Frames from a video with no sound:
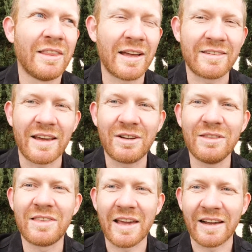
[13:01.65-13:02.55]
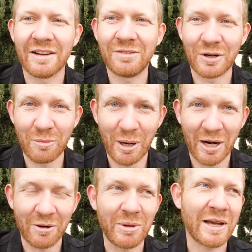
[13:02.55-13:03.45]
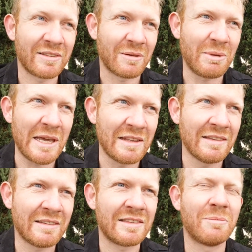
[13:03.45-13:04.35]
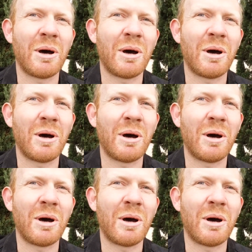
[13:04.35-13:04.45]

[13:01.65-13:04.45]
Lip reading: that's a good thing for a bar, because it means that the